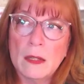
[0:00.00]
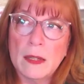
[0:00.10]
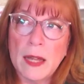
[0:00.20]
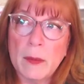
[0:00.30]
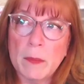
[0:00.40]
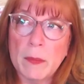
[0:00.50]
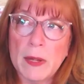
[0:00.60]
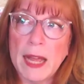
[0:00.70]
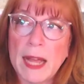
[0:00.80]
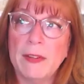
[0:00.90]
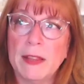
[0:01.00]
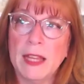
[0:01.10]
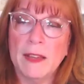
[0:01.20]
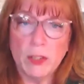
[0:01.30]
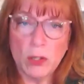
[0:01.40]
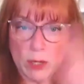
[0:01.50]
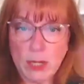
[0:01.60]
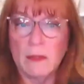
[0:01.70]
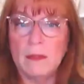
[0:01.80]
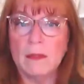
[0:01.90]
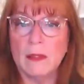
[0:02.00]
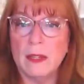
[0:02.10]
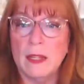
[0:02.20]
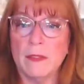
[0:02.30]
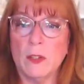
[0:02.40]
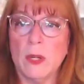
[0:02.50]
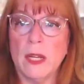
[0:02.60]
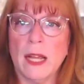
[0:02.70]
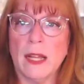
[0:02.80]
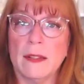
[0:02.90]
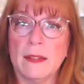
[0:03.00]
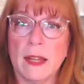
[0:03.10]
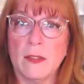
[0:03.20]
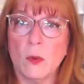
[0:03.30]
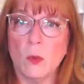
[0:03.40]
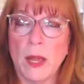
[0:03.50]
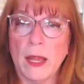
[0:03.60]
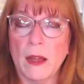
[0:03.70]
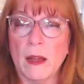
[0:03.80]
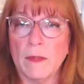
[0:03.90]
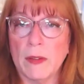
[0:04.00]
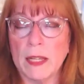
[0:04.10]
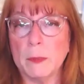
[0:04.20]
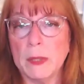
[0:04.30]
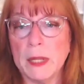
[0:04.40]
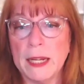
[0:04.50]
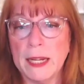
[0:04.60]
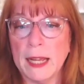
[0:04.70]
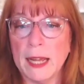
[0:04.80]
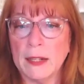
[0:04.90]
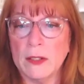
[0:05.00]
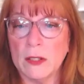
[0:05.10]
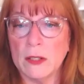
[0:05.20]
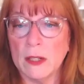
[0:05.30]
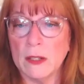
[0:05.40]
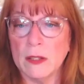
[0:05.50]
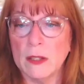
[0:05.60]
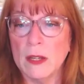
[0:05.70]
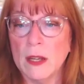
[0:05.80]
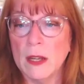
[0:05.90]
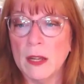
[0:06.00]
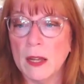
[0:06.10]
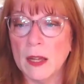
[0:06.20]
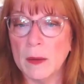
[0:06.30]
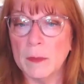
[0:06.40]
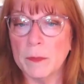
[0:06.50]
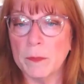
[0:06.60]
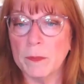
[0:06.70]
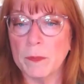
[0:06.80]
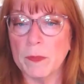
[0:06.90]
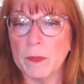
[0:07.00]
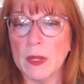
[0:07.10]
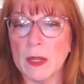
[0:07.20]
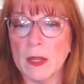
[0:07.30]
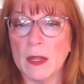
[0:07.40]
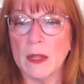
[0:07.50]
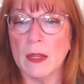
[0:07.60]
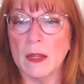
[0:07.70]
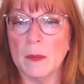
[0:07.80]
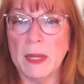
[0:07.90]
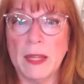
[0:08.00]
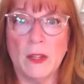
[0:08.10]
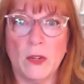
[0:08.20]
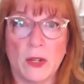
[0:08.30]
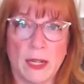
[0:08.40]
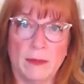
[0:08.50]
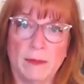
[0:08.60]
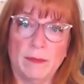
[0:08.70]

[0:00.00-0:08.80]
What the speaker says: I think of a tree. I think of a tree as a way of explaining consciousness. Um, be the tree.